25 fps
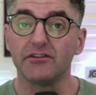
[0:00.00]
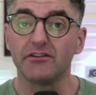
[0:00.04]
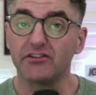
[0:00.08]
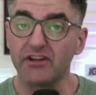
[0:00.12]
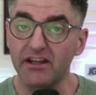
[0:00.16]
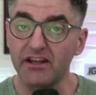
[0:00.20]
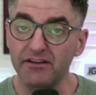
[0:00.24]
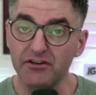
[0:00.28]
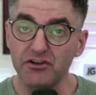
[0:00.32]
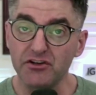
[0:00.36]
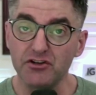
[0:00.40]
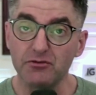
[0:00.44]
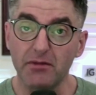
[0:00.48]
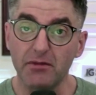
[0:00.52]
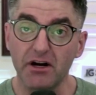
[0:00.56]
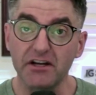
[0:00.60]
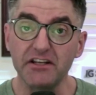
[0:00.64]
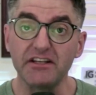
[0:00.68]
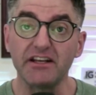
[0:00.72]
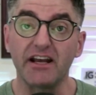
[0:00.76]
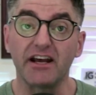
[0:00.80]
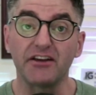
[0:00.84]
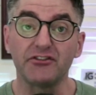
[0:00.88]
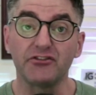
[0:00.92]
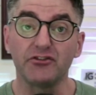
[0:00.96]
saving you
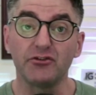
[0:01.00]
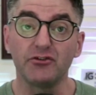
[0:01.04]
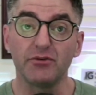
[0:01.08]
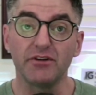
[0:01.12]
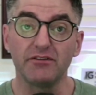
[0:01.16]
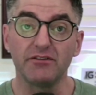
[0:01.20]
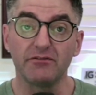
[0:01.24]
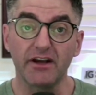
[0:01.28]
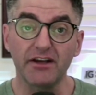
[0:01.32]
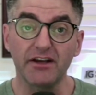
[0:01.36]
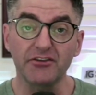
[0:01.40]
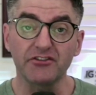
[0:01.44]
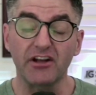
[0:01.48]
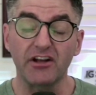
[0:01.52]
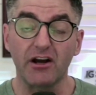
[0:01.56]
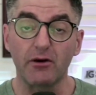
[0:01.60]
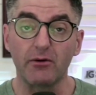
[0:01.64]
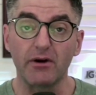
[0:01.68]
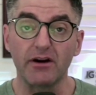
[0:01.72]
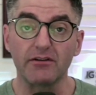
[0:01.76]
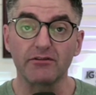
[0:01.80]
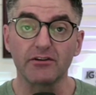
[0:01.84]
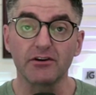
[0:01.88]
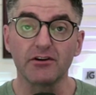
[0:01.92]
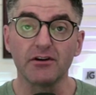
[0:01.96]
money as you invest.
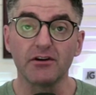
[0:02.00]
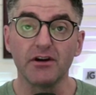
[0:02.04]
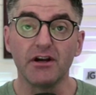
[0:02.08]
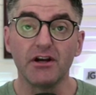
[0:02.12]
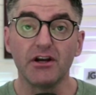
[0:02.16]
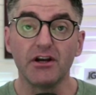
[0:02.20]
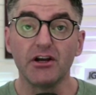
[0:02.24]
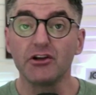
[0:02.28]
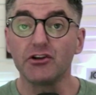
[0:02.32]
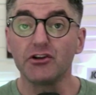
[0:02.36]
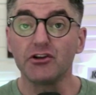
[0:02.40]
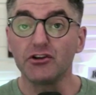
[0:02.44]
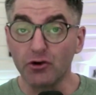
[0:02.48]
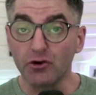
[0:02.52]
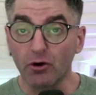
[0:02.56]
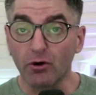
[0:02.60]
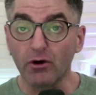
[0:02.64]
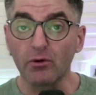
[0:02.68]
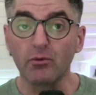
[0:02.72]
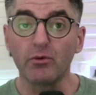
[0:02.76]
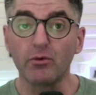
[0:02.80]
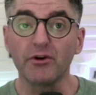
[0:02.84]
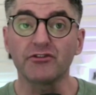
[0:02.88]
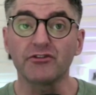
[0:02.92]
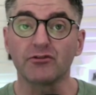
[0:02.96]
However,
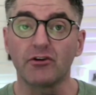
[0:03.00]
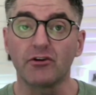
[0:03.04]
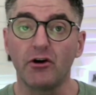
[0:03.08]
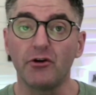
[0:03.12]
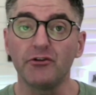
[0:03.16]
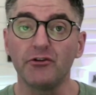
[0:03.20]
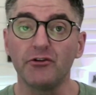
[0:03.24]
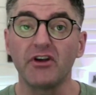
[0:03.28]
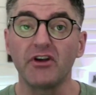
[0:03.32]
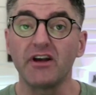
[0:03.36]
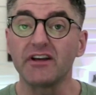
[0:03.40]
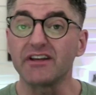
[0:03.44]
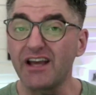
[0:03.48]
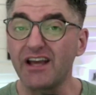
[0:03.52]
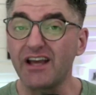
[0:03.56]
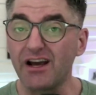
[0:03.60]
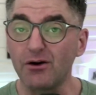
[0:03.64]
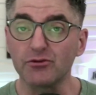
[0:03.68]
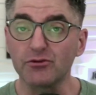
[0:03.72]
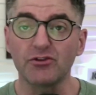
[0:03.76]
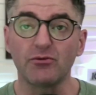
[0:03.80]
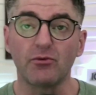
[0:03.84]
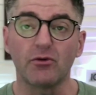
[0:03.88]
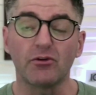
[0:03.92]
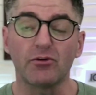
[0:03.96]
your withdrawals
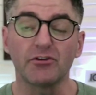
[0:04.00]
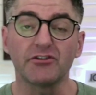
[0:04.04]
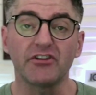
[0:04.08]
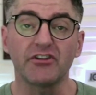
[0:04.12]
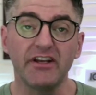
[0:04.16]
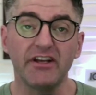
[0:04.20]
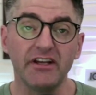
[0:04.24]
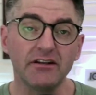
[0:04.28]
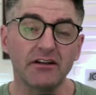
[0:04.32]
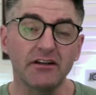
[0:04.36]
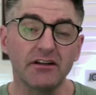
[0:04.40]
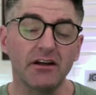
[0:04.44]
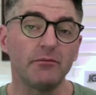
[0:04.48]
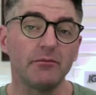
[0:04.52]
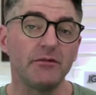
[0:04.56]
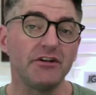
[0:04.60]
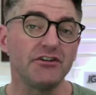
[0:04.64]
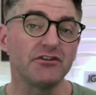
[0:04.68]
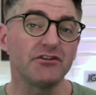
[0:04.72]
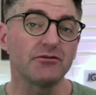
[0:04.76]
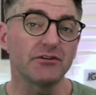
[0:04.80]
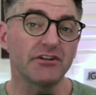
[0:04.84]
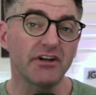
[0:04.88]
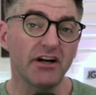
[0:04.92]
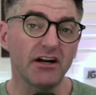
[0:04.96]
count towards income in
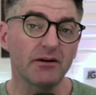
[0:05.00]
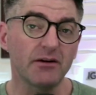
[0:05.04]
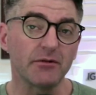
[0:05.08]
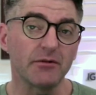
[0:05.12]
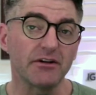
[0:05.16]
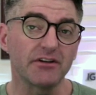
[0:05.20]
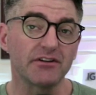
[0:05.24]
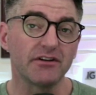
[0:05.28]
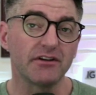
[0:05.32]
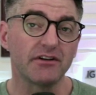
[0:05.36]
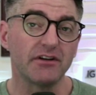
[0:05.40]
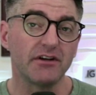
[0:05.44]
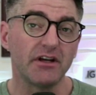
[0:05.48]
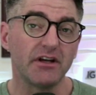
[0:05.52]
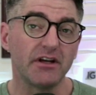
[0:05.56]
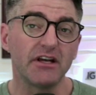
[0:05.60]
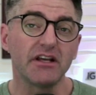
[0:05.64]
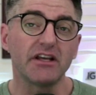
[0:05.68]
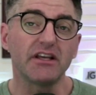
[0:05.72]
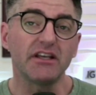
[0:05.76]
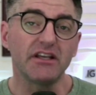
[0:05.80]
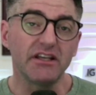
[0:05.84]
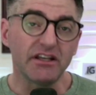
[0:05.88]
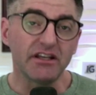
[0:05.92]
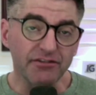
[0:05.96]
your retirement.
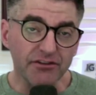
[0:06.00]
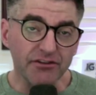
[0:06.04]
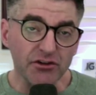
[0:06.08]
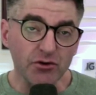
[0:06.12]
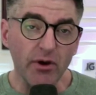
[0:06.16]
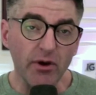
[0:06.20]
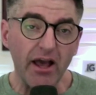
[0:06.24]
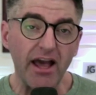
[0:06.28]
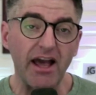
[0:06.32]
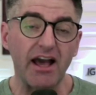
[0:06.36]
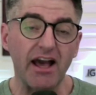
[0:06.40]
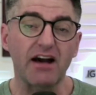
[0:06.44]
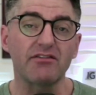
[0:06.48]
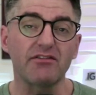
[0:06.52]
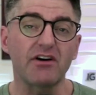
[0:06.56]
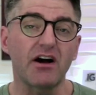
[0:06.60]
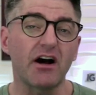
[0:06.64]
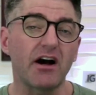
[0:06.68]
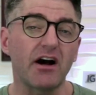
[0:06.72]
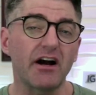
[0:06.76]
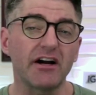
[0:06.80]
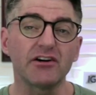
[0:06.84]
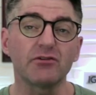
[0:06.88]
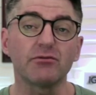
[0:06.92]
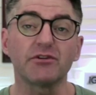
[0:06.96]
If you have a
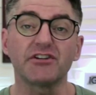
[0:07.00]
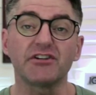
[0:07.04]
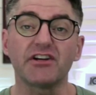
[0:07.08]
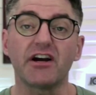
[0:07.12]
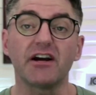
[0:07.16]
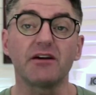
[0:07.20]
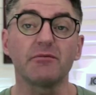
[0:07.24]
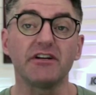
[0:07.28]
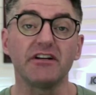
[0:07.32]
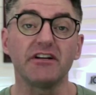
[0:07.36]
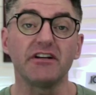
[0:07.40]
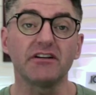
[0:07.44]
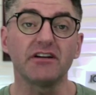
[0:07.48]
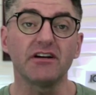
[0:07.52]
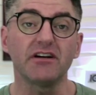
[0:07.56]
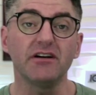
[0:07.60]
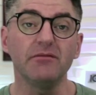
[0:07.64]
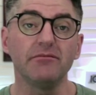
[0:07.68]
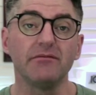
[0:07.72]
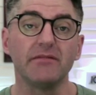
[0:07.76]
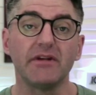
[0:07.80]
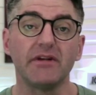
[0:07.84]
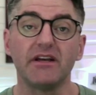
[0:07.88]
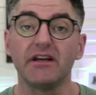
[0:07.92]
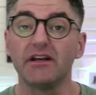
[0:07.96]
higher retirement
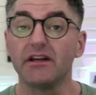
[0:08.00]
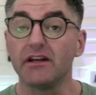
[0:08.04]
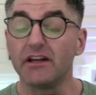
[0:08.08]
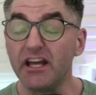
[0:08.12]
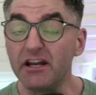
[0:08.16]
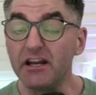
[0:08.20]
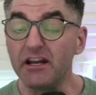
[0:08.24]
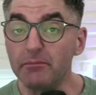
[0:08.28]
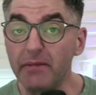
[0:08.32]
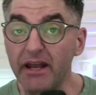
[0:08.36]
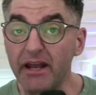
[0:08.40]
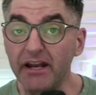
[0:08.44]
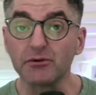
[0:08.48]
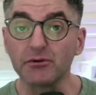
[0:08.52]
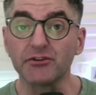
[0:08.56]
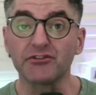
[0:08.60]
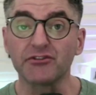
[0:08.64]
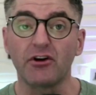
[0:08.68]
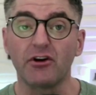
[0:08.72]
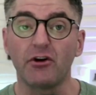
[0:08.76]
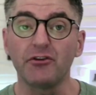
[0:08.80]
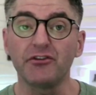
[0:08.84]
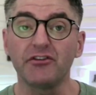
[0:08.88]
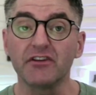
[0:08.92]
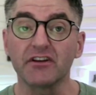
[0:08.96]
income, it may
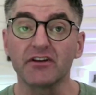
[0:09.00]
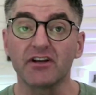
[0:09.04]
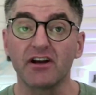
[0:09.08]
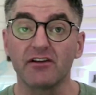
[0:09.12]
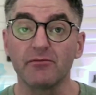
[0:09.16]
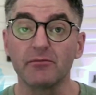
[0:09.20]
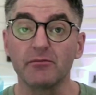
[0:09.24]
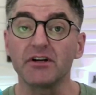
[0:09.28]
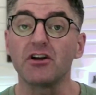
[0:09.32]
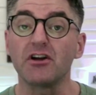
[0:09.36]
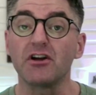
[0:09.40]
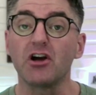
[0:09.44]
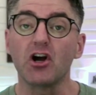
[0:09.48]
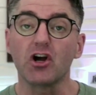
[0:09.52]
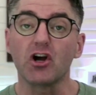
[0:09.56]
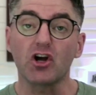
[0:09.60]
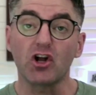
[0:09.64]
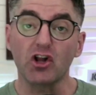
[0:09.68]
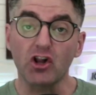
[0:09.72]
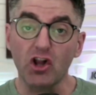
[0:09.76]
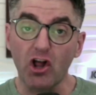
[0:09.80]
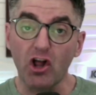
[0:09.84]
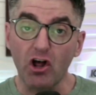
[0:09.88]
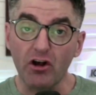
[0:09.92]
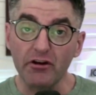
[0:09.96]
result in the government
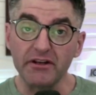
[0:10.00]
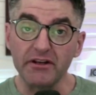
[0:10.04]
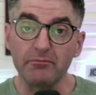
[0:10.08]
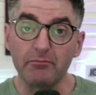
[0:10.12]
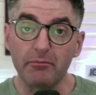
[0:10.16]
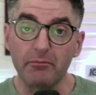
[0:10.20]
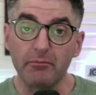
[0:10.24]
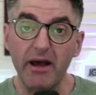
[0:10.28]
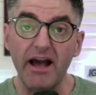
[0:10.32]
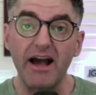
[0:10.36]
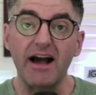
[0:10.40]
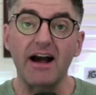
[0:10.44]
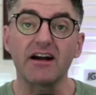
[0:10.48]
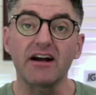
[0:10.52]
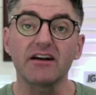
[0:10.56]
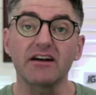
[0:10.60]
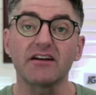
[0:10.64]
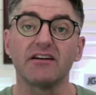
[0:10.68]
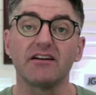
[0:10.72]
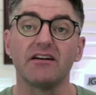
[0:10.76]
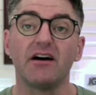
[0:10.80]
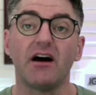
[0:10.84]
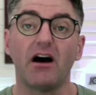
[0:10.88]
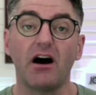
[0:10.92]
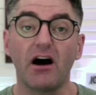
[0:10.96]
clawing back
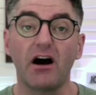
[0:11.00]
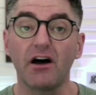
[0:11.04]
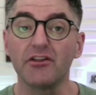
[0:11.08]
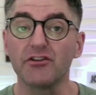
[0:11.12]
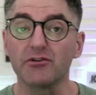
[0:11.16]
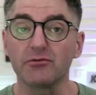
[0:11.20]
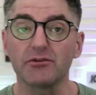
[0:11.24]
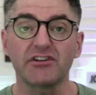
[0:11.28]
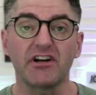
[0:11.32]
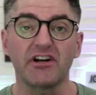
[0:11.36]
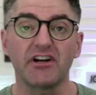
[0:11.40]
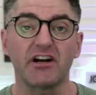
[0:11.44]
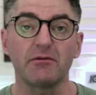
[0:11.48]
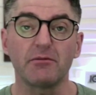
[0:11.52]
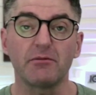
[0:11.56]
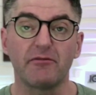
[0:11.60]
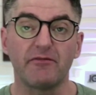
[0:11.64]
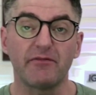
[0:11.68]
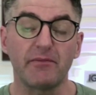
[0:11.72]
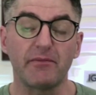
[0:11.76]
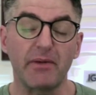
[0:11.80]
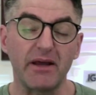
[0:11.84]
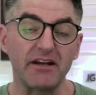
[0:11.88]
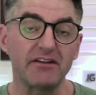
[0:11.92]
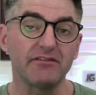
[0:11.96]
other retirement
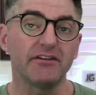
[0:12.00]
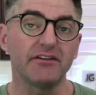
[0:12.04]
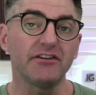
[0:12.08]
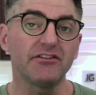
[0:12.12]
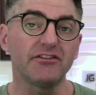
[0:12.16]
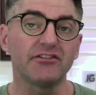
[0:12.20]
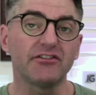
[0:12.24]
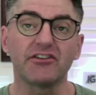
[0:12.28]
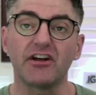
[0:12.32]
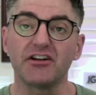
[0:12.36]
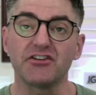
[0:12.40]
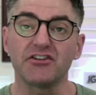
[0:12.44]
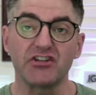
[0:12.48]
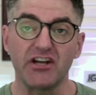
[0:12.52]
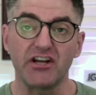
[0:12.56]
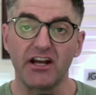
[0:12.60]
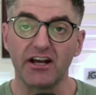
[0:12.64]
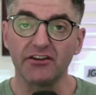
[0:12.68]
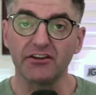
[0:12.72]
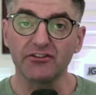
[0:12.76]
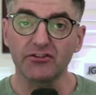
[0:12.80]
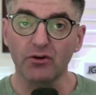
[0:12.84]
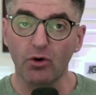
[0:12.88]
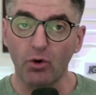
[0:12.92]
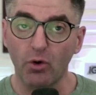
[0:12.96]
benefits such
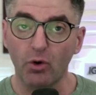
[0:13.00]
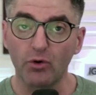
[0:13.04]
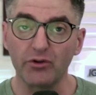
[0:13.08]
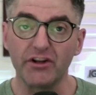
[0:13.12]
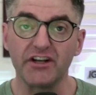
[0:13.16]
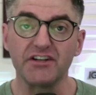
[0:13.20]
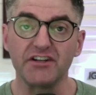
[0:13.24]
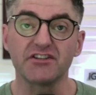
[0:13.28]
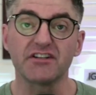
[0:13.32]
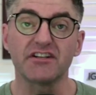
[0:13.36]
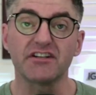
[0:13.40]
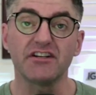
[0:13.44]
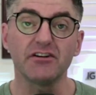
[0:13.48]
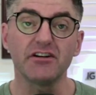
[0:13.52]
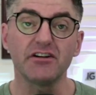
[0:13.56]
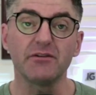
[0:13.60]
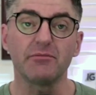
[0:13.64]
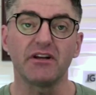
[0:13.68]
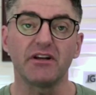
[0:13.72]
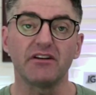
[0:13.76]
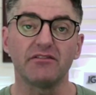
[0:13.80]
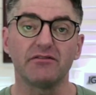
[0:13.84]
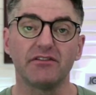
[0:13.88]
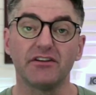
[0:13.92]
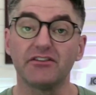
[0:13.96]
as old age security
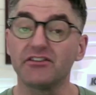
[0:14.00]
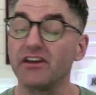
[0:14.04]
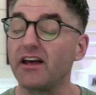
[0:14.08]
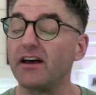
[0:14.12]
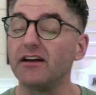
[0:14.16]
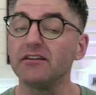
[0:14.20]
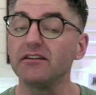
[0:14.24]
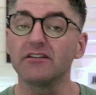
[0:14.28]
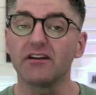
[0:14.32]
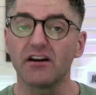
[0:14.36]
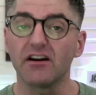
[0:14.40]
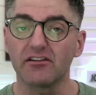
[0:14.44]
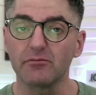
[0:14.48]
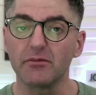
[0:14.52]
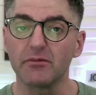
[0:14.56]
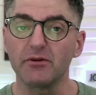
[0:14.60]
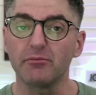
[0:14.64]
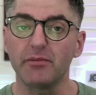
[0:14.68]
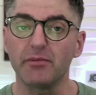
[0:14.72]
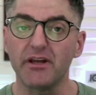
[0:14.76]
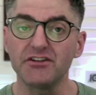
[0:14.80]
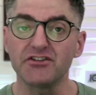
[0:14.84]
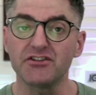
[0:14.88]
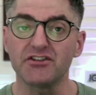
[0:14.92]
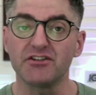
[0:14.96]
benefits and
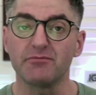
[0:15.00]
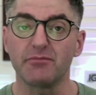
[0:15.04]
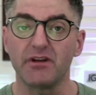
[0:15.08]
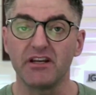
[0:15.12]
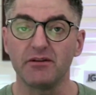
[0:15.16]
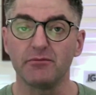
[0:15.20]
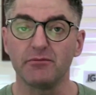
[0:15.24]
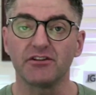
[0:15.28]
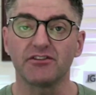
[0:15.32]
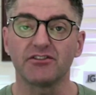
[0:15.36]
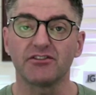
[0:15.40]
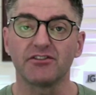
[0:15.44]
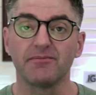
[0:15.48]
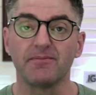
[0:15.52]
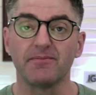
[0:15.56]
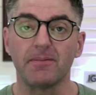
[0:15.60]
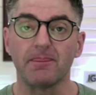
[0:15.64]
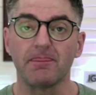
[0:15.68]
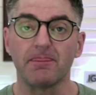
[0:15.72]
government pension payments.